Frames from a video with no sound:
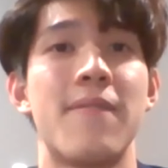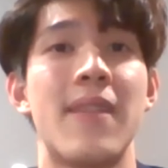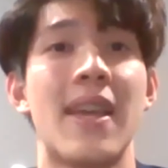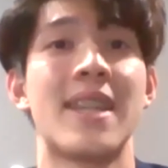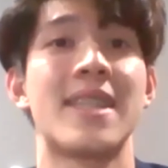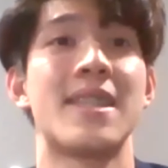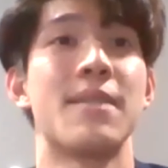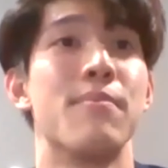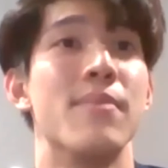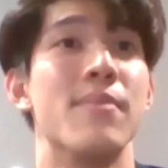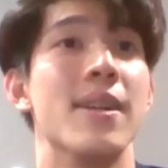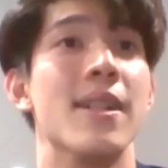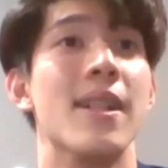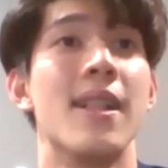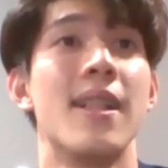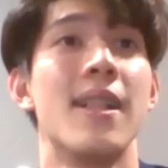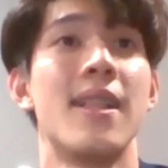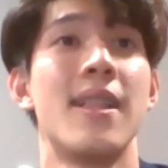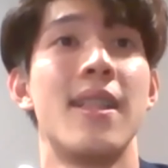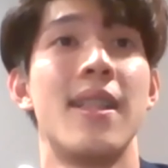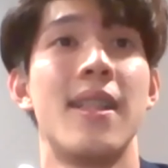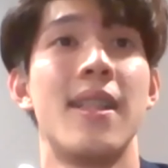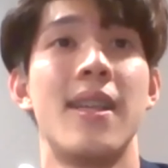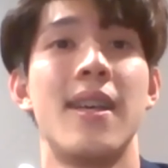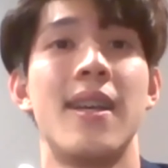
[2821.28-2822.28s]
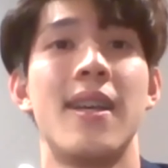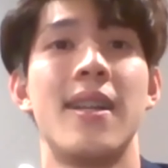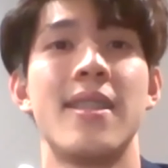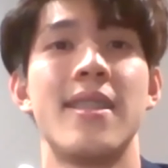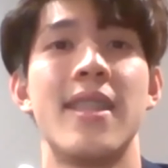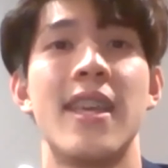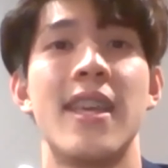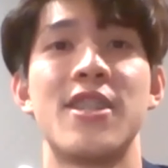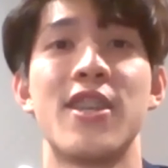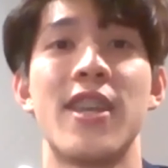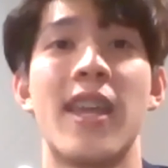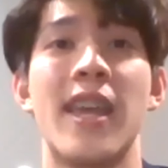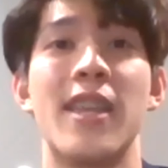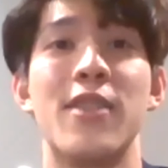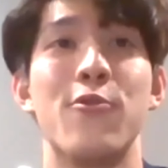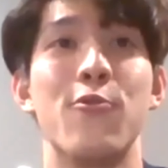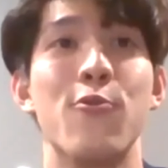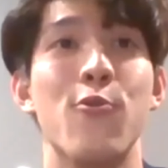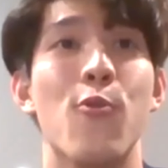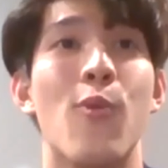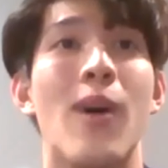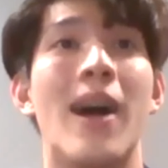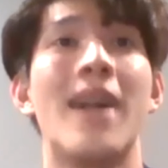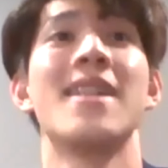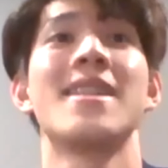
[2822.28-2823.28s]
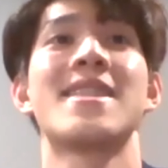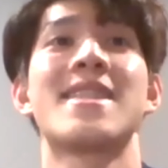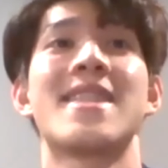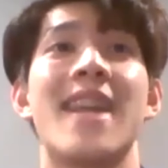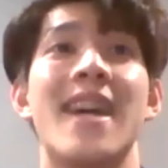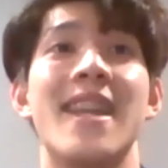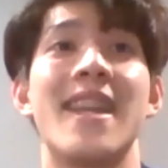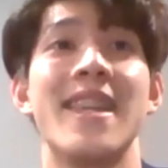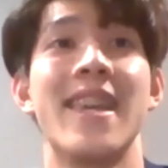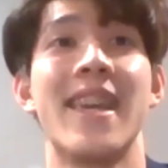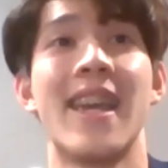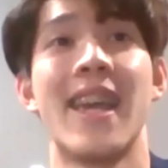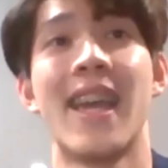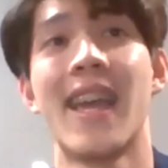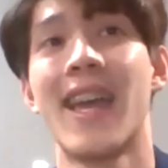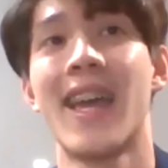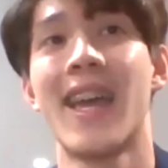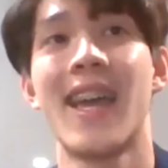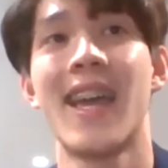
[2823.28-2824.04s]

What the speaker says: flexible that she can do while studying.